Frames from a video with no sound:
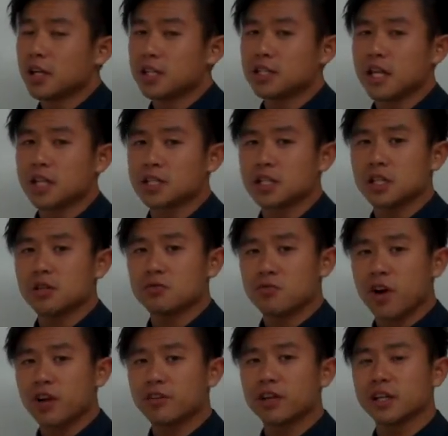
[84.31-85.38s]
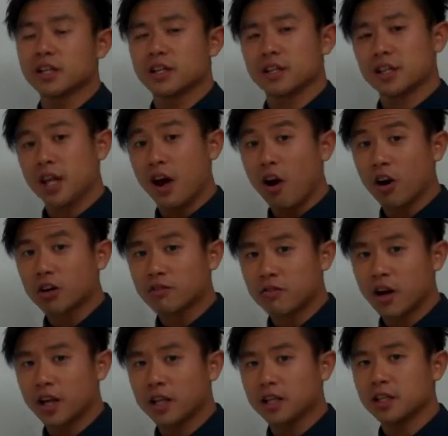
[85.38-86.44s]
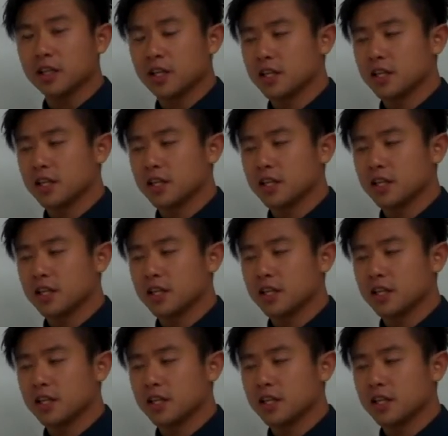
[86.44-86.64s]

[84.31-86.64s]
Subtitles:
Essentially, rhetoric, the art of writing,